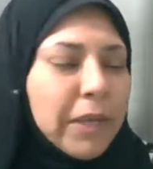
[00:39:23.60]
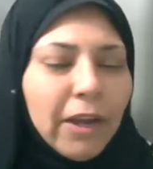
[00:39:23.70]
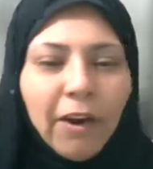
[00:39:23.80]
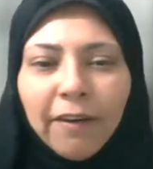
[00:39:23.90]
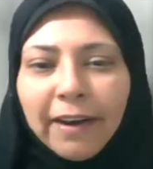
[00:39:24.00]
we
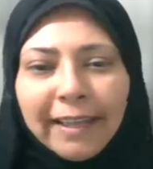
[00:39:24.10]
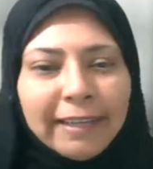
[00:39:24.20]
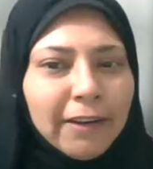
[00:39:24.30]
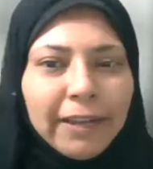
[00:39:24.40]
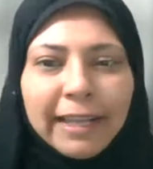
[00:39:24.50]
are
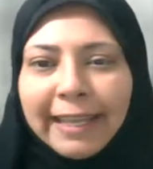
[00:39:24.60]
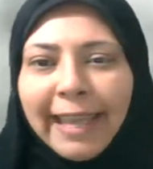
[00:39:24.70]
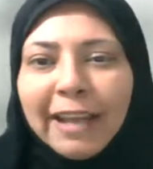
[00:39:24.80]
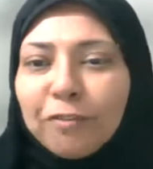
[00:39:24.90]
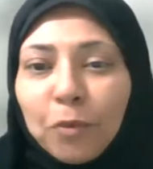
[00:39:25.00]
in a
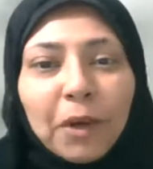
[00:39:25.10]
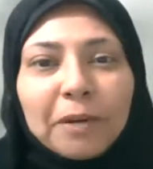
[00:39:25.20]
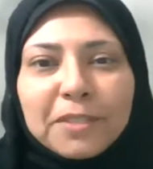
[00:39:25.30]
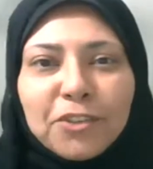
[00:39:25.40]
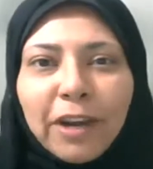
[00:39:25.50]
can of
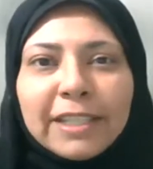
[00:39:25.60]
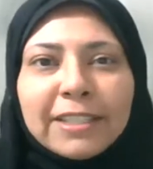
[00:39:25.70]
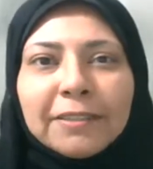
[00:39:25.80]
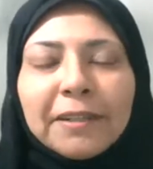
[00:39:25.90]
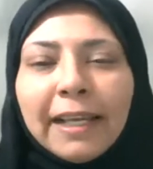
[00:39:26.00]
worms trying
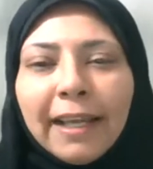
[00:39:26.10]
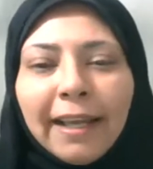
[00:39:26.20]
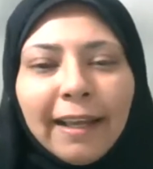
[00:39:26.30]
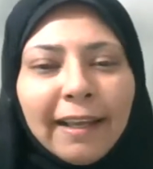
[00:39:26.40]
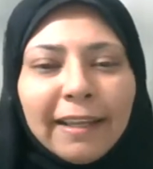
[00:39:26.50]
to
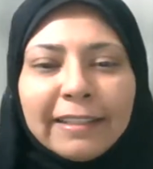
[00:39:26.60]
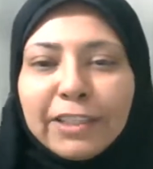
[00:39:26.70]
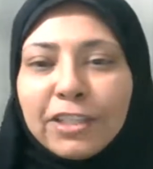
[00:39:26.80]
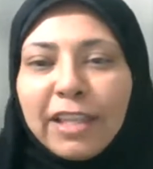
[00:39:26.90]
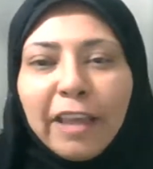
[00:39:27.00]

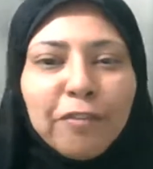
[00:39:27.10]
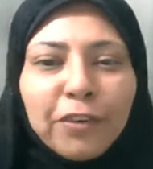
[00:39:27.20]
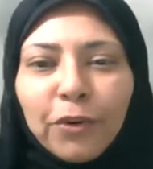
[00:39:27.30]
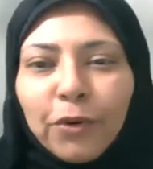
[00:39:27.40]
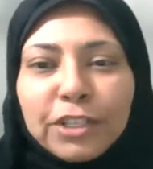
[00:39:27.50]

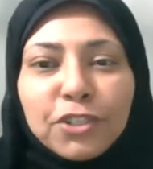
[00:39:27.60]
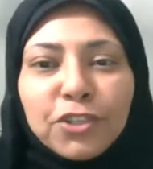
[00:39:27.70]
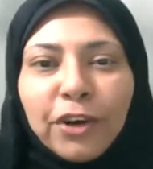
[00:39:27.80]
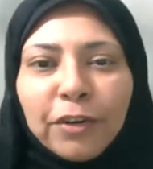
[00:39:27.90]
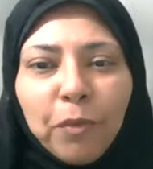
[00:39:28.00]
decipher or
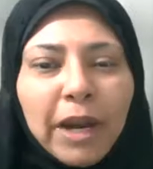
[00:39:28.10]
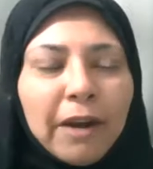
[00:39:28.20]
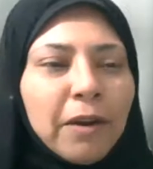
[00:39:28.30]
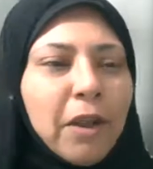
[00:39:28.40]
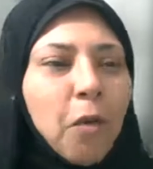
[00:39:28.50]
discern
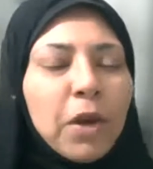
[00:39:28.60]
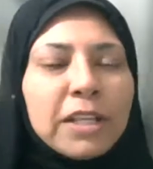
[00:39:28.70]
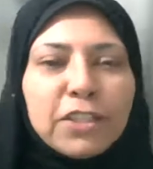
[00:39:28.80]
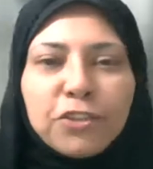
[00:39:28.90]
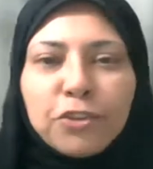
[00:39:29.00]
what
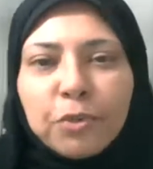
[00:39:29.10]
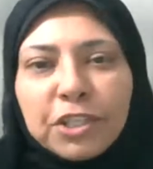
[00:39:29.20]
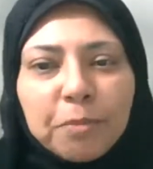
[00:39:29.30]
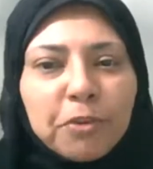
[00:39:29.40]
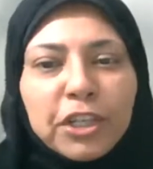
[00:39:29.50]
is the true
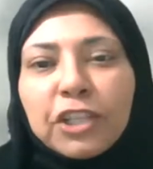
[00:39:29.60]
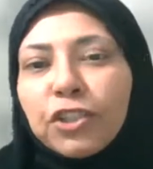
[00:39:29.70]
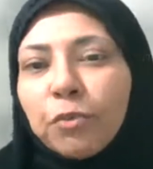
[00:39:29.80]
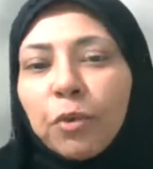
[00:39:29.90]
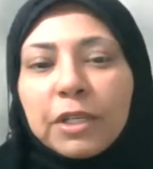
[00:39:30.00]

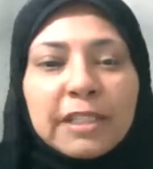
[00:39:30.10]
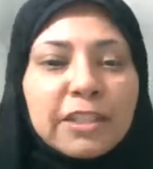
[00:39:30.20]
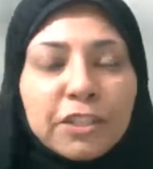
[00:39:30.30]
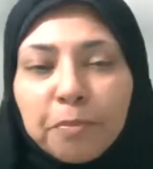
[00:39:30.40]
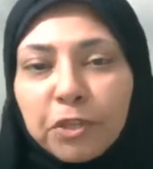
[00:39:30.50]
interpretation, what is an
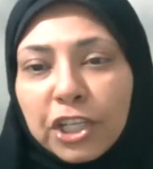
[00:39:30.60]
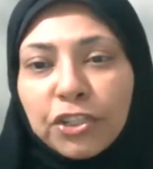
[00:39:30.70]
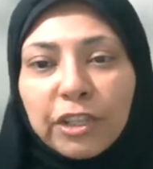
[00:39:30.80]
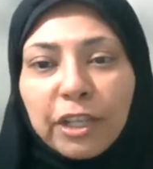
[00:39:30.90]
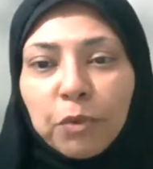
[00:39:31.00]

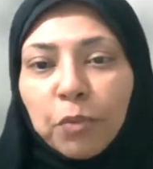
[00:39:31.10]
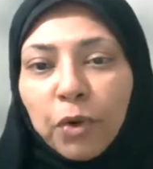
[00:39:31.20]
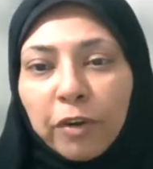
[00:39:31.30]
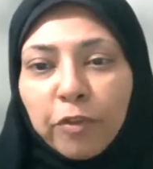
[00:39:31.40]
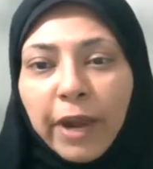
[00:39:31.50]
interpretation that would
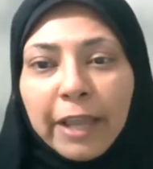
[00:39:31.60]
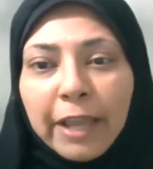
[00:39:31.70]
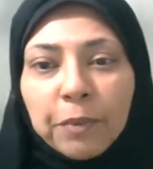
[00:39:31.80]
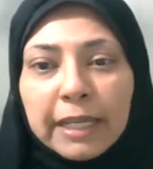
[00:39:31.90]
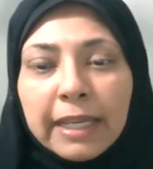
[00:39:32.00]
work for
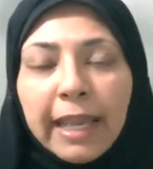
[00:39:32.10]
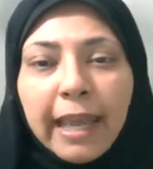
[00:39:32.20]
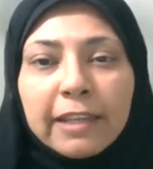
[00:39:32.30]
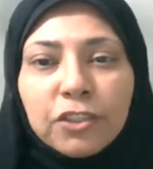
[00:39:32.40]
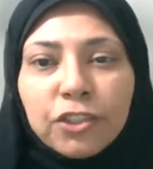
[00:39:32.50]
equity
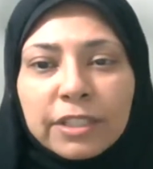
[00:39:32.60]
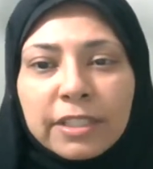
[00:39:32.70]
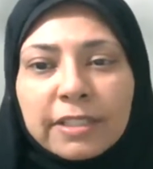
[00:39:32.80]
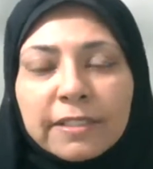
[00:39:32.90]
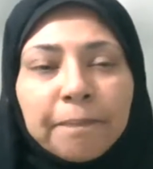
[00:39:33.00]
and
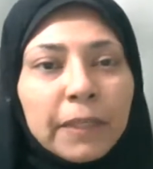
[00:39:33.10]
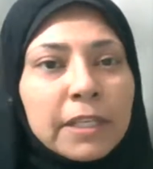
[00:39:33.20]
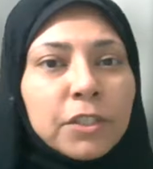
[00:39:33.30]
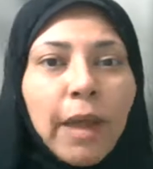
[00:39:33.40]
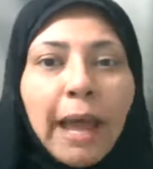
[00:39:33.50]
justice.
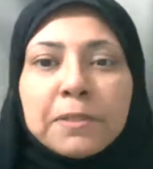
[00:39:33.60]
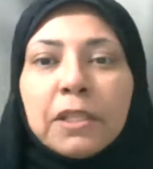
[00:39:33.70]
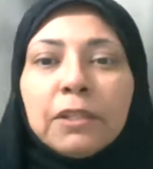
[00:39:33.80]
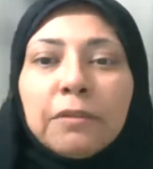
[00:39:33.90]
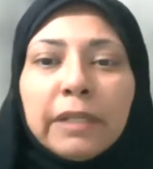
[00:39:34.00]
So
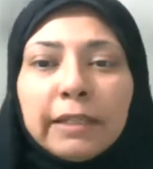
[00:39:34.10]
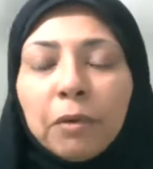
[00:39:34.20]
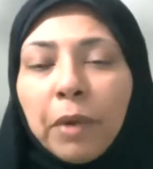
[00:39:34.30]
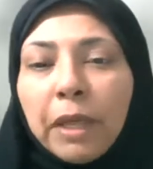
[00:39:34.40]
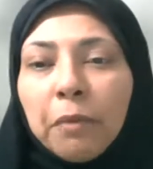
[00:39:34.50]
absolutely,
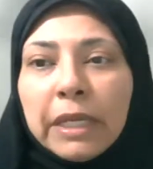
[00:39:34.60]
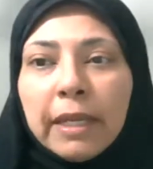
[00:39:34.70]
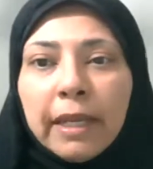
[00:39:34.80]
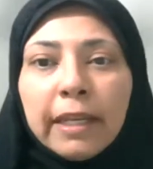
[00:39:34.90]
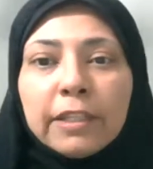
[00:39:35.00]
the way
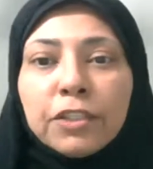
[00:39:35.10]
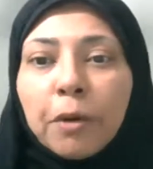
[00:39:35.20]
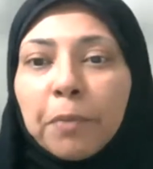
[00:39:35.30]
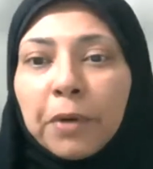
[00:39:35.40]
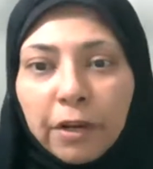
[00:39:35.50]
we
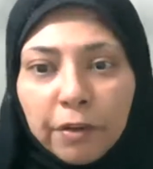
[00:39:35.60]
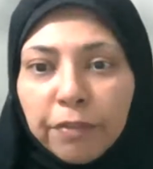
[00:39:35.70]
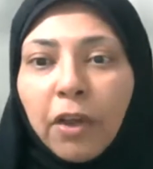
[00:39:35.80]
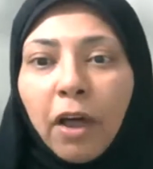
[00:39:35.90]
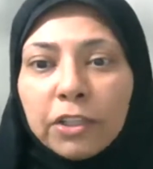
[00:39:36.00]
interpret our
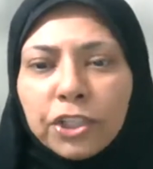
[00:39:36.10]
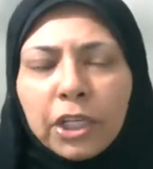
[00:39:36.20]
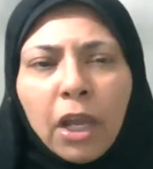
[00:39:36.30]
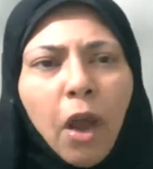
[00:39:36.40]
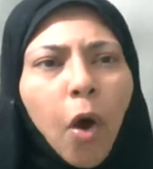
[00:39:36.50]

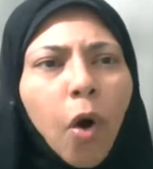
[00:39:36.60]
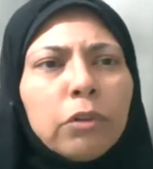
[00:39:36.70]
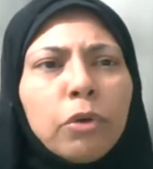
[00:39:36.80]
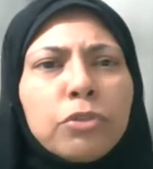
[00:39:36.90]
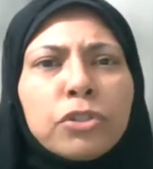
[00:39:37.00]
theology,
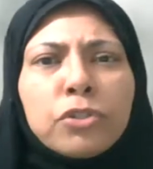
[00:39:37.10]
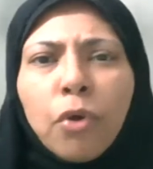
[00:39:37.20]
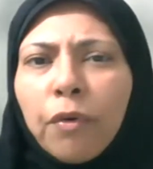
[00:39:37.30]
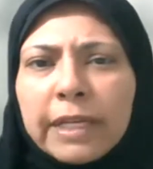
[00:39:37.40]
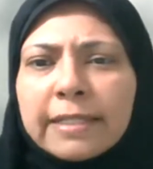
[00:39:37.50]
all those
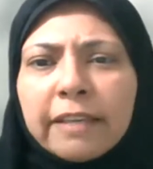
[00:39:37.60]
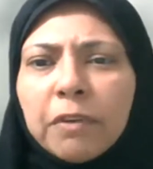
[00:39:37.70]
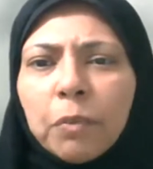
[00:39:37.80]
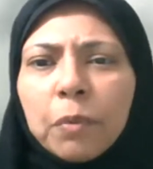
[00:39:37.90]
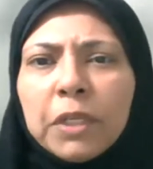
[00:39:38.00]
stories,
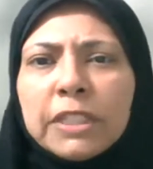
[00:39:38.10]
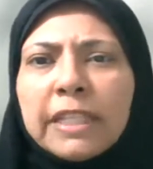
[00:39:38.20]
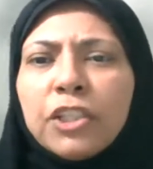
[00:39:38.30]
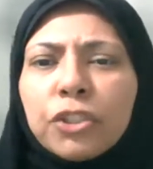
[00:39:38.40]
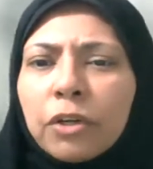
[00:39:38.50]
even when we
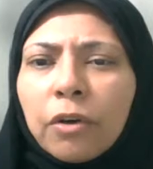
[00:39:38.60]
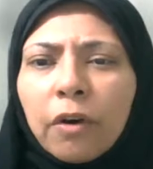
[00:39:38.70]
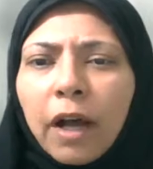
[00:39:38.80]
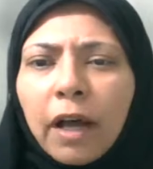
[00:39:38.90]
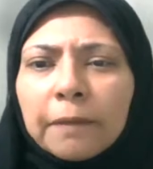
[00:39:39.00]
teach the
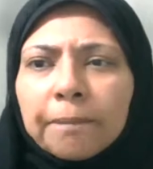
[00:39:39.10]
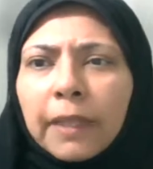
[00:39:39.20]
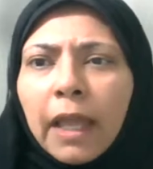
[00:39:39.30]
Quran,